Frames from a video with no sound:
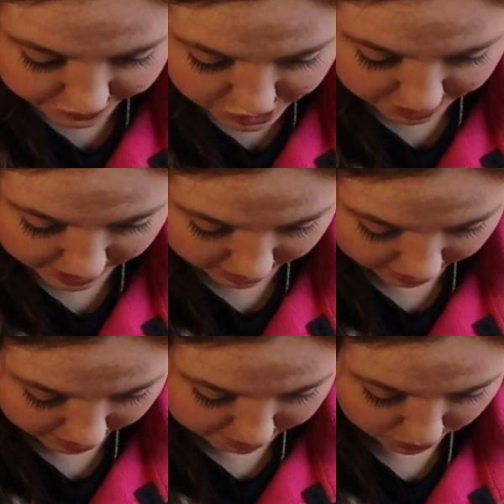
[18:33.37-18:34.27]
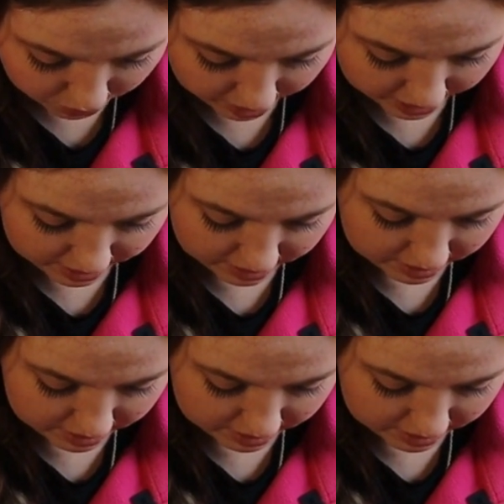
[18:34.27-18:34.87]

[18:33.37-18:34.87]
doing a lot more